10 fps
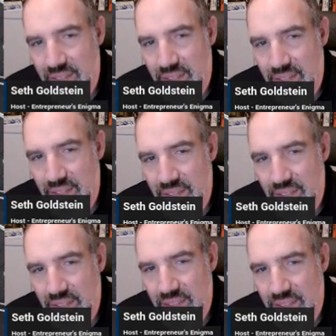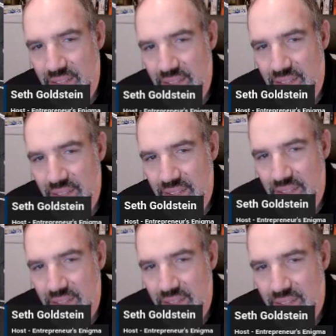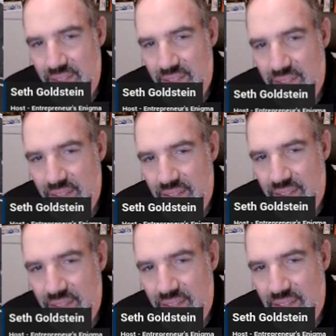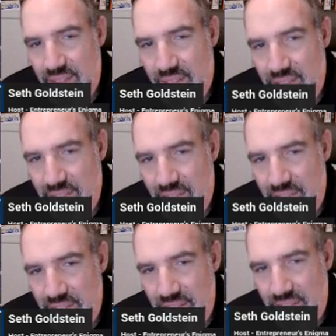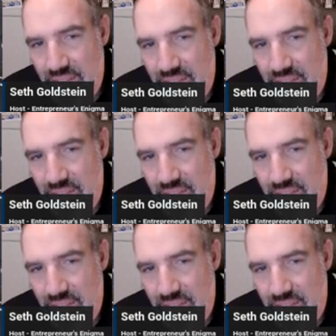[no speech]